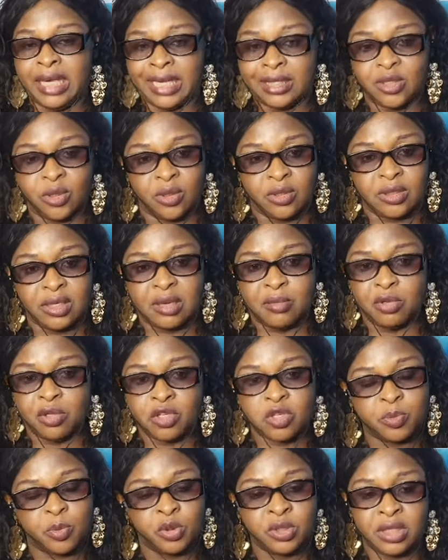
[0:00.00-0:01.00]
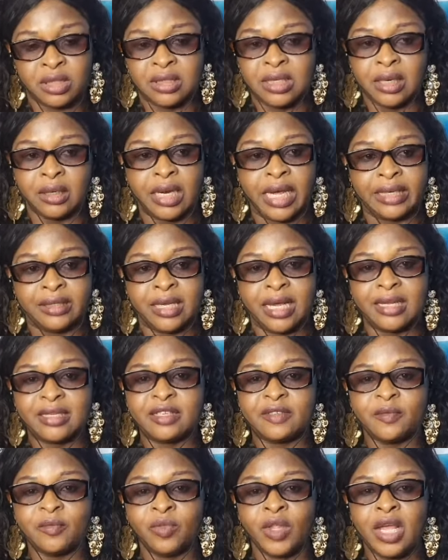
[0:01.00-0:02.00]
get us. Let me just put it down like
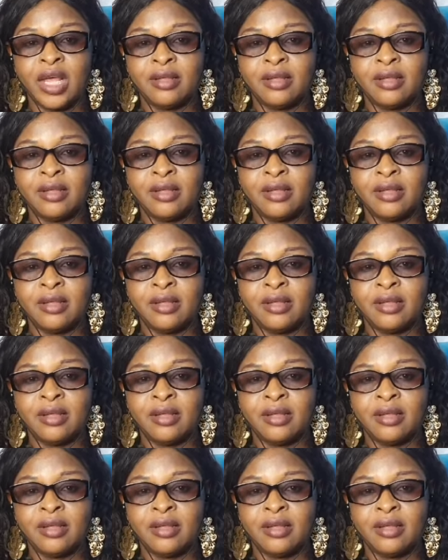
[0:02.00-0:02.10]
that.